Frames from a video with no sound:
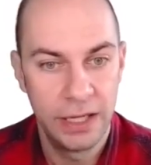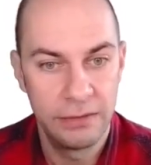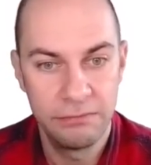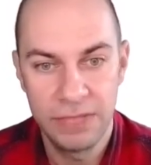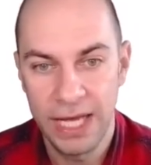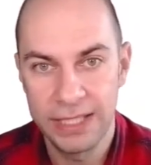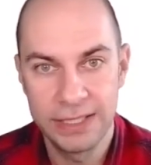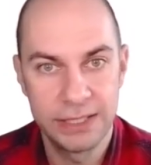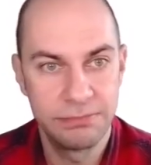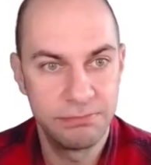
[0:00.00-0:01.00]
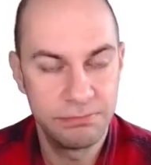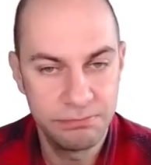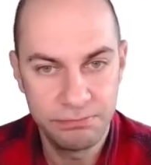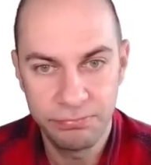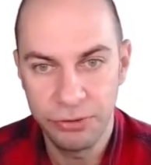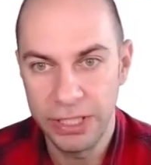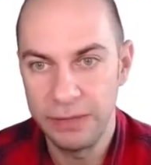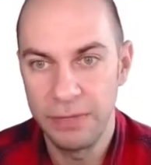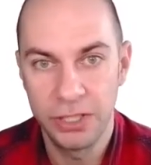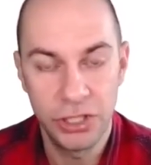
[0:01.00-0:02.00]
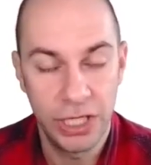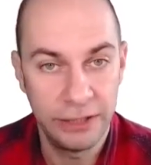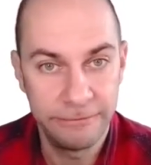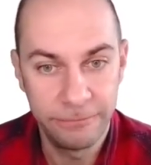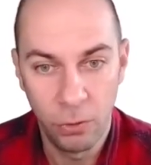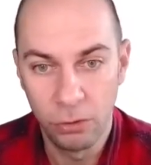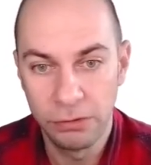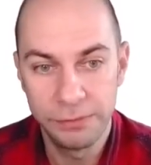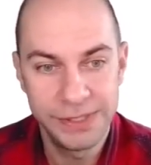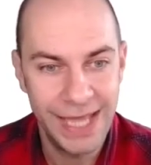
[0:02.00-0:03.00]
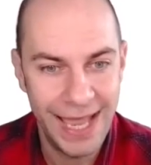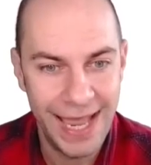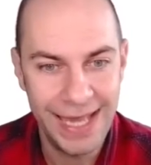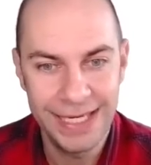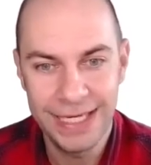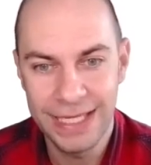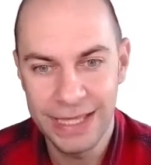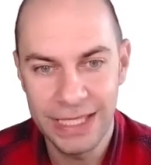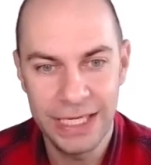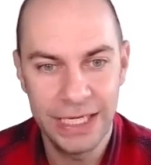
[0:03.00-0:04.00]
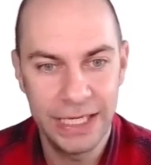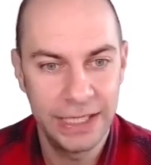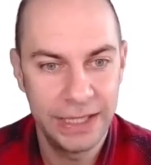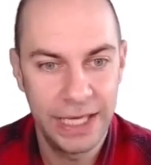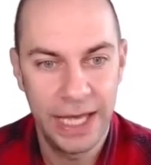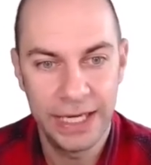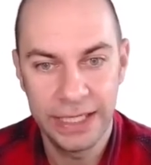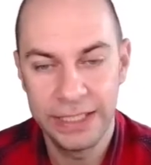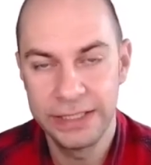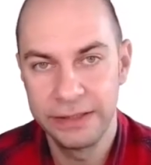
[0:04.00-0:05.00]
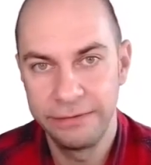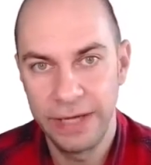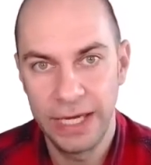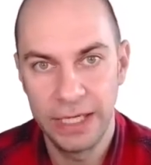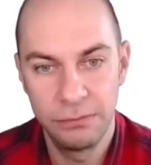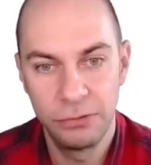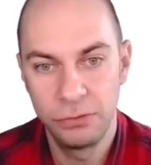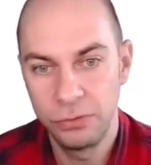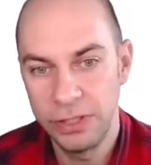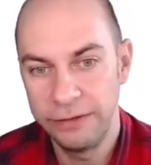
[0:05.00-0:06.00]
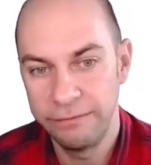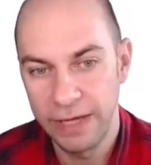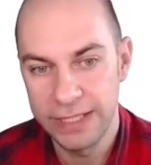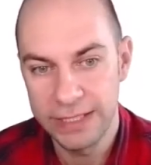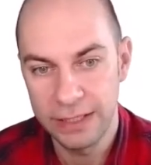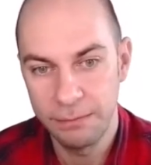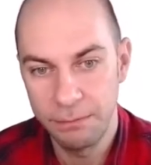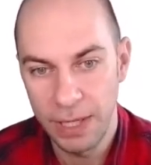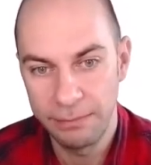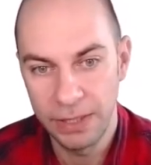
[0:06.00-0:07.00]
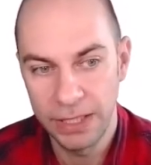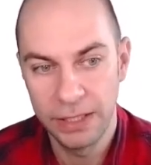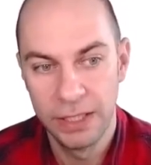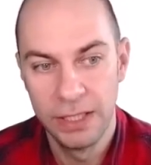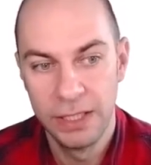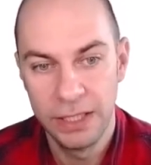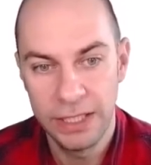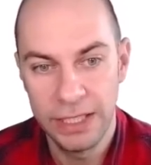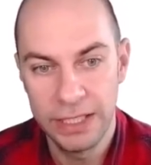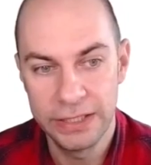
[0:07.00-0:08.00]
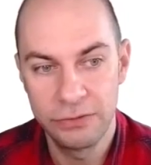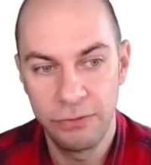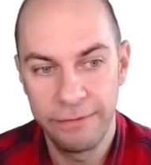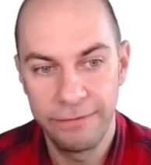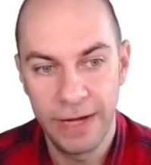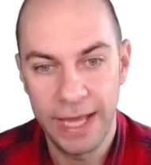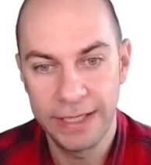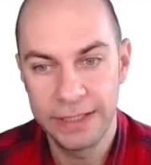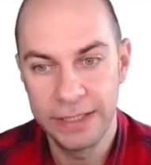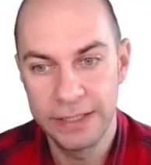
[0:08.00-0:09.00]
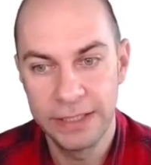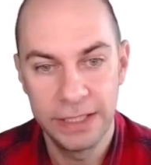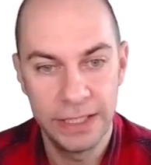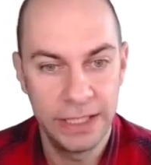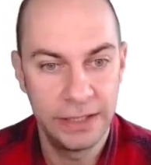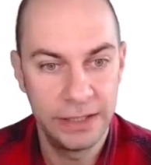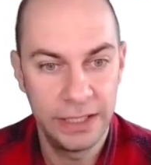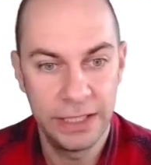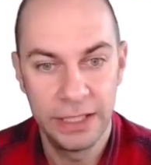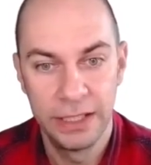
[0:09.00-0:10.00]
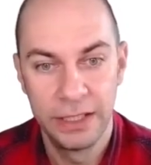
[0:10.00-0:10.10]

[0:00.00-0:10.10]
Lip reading: that's pretty much any forums, anything that is available to the investing public is reflected in the